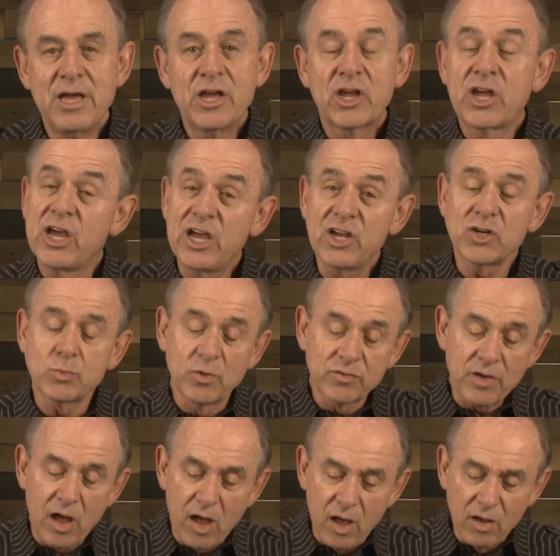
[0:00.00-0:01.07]
Kish was
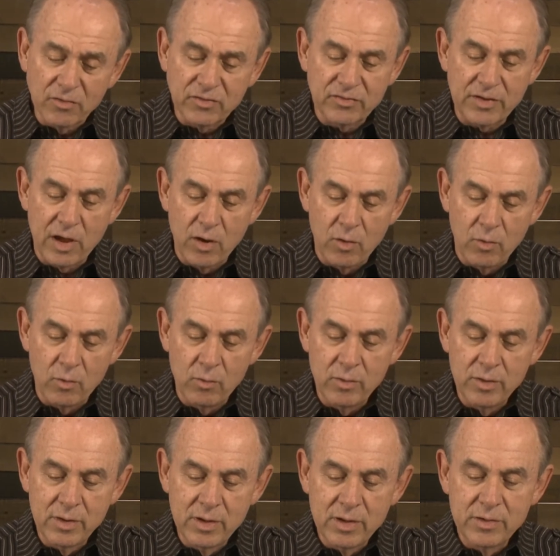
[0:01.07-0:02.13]
also
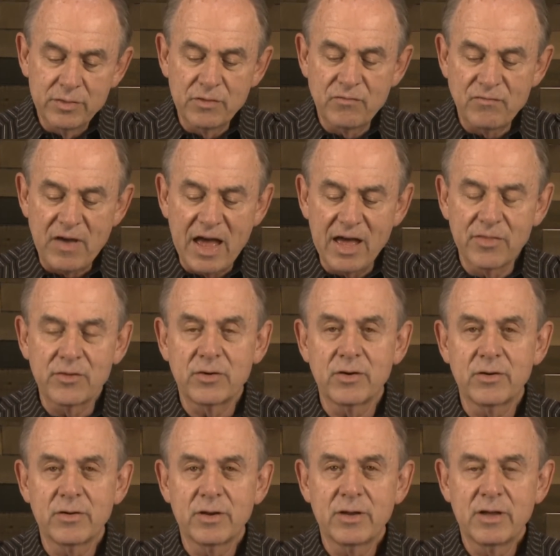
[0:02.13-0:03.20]
the
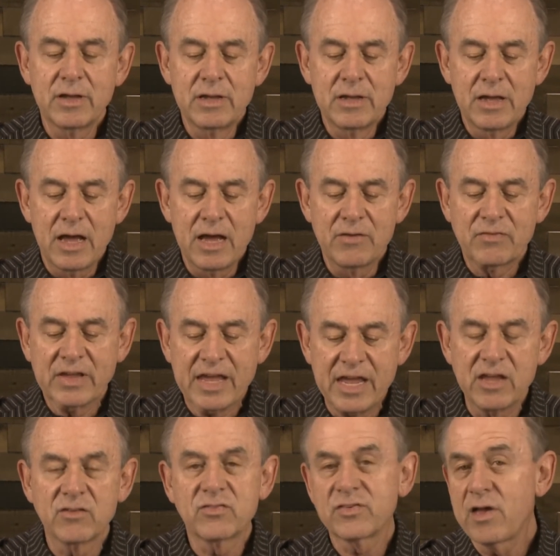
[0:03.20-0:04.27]
father of
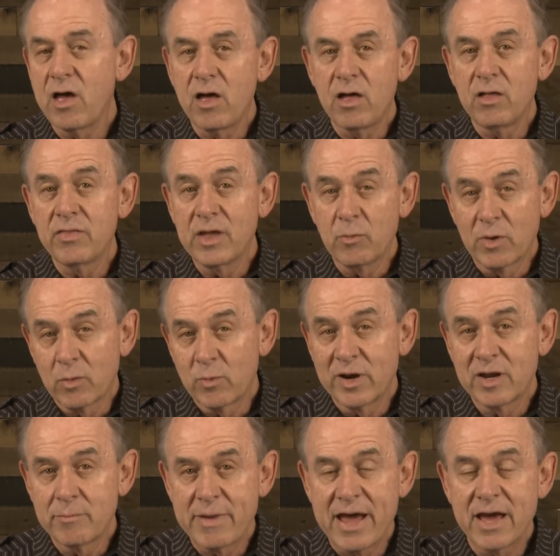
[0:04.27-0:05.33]
King Saul that we read
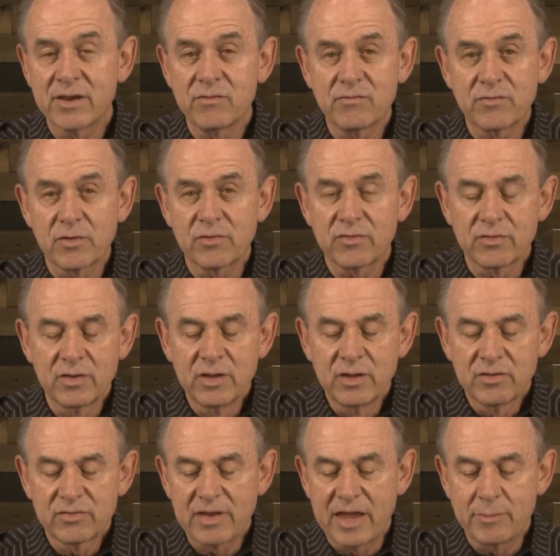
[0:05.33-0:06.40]
about in 1
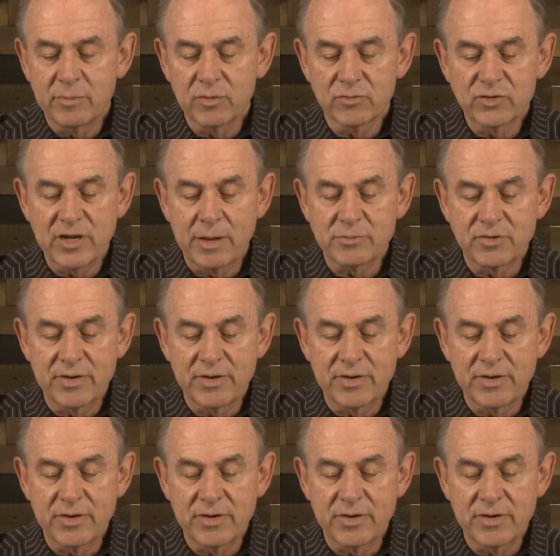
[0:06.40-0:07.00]
Samuel chapter